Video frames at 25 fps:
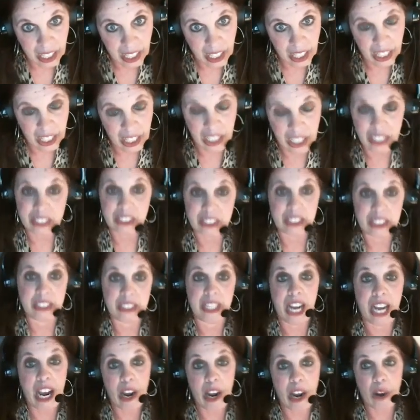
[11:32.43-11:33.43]
And
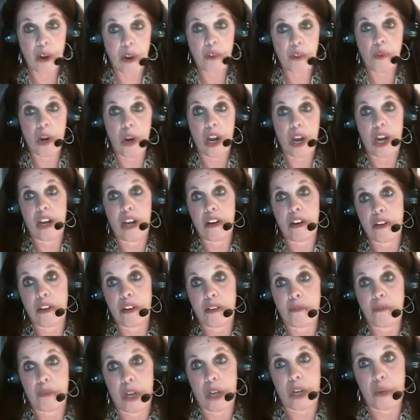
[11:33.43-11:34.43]
now
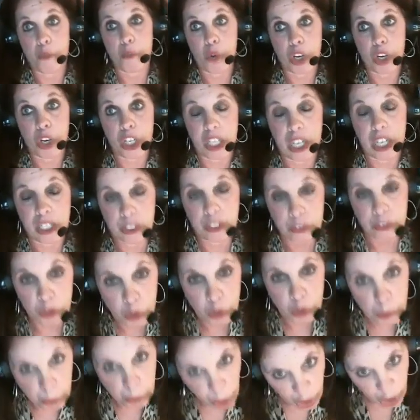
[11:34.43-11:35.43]
I'm working on a
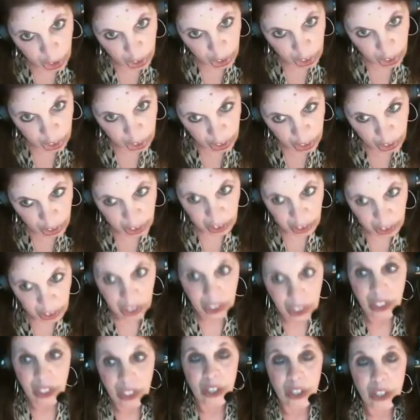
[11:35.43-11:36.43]
new book
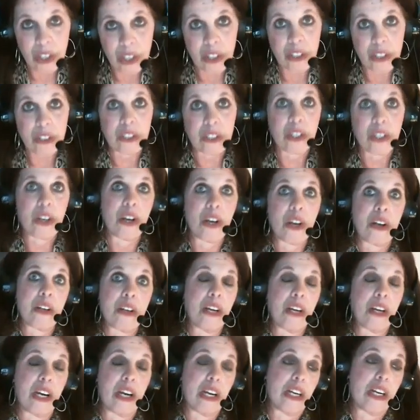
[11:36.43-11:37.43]
called,
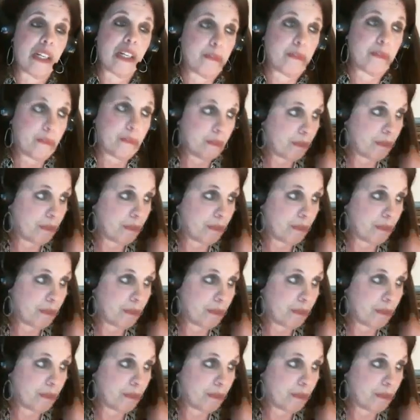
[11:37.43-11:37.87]
well,